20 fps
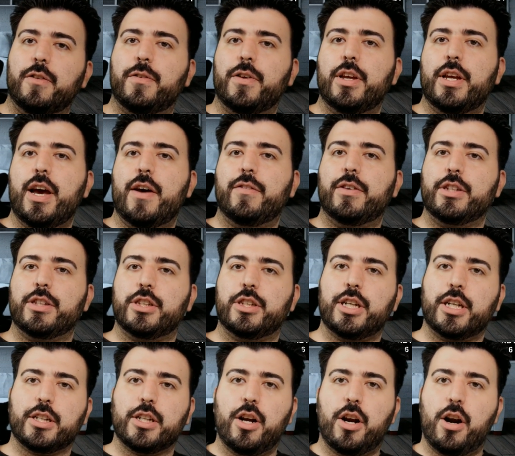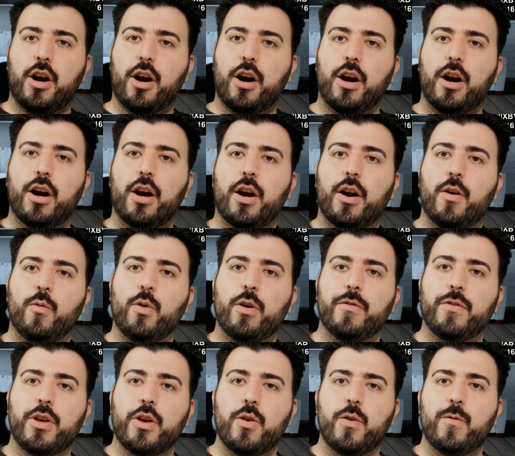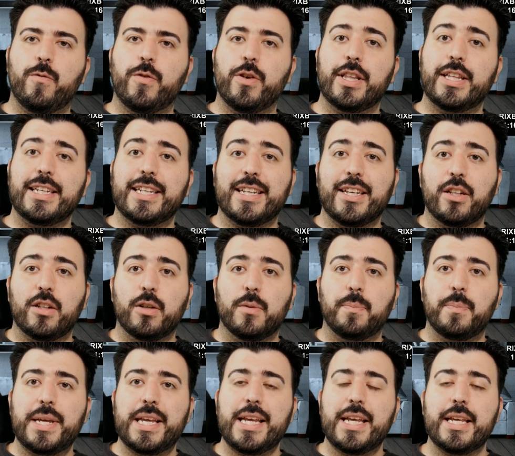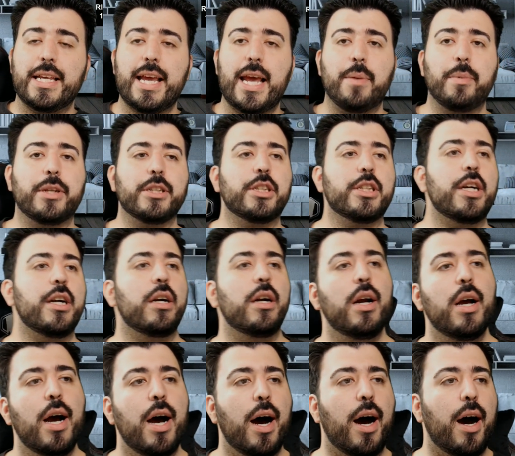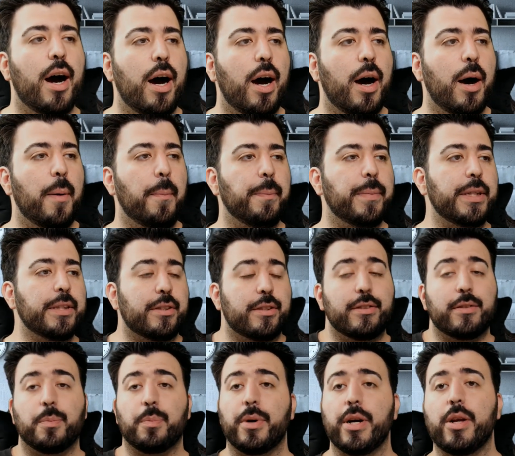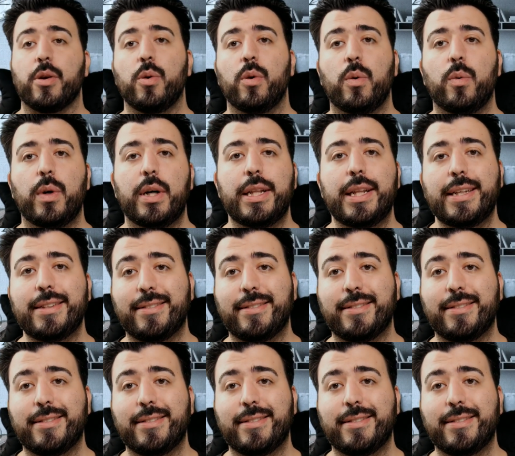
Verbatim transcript: If you haven't checked out our review for the Killabee gaming chair, um, this is a pretty cool one.